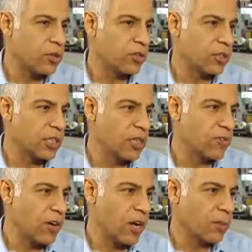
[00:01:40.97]
which of the
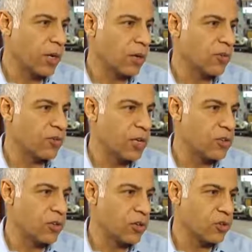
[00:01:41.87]
environmental
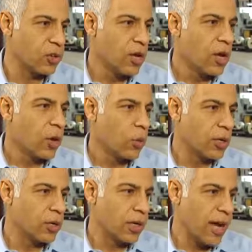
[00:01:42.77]
features
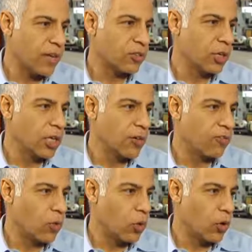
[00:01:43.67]
we could actually
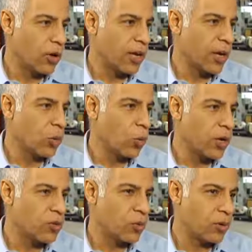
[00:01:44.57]
afford and
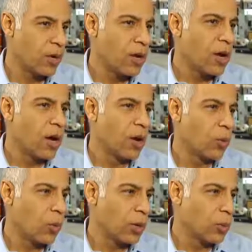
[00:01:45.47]
which
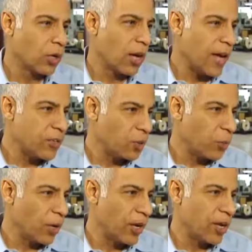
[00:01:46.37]
we would like to
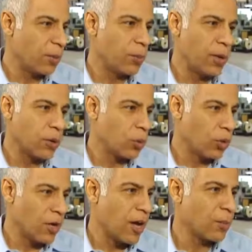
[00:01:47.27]
put in, but
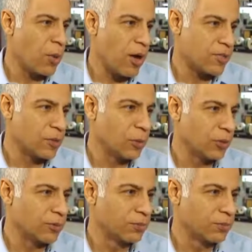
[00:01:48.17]
were not possible.